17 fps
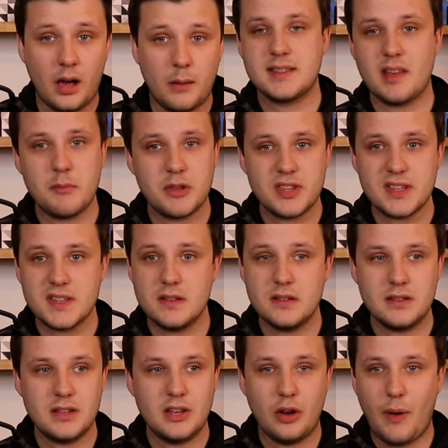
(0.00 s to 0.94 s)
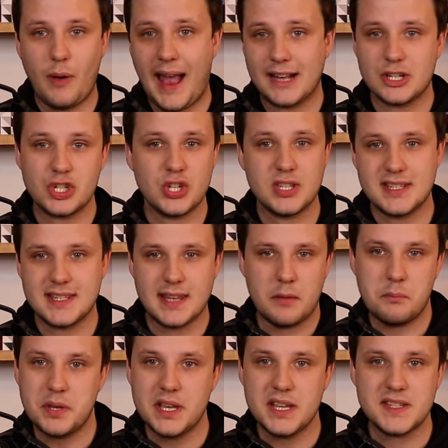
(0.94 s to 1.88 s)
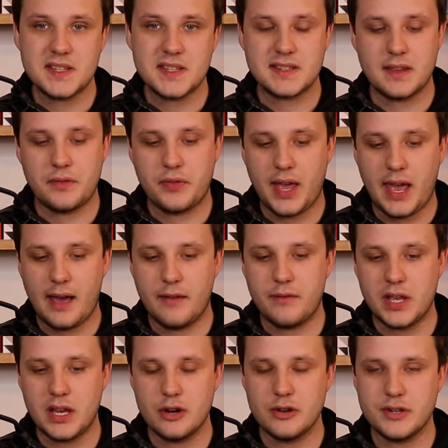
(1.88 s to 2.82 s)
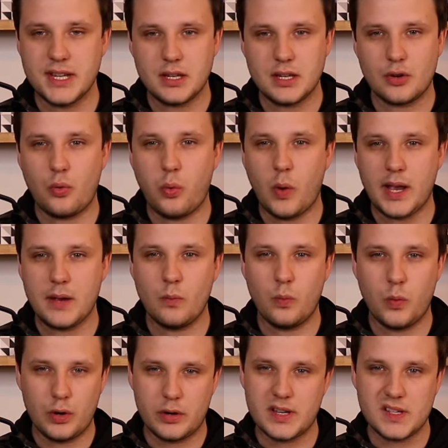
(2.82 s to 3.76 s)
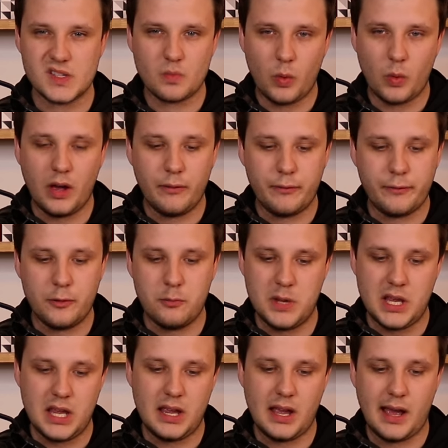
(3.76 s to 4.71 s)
Some of the, you know, action set pieces that they have here didn't quite work as well for me.